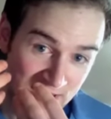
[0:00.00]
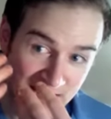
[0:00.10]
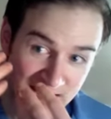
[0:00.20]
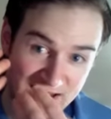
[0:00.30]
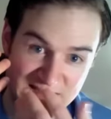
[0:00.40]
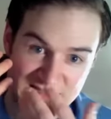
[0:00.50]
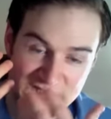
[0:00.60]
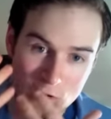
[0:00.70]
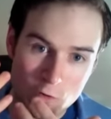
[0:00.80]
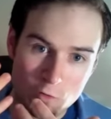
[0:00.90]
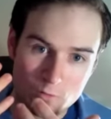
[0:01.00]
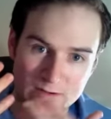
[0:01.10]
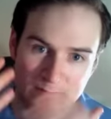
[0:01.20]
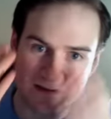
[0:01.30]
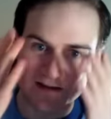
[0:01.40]
And it's so
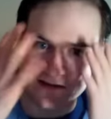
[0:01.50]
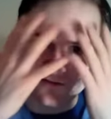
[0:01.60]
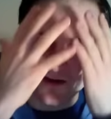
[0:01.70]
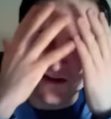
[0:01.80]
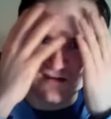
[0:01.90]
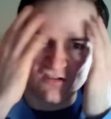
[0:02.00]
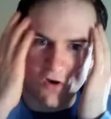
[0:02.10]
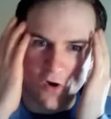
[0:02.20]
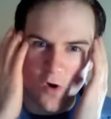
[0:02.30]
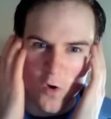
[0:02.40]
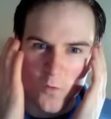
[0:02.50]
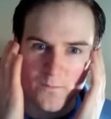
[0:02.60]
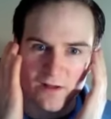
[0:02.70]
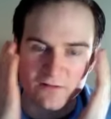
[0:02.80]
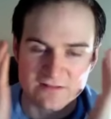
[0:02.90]
creepy. His face is all
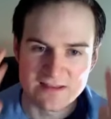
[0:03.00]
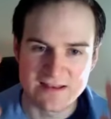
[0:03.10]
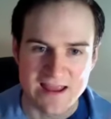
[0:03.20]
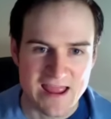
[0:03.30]
melted.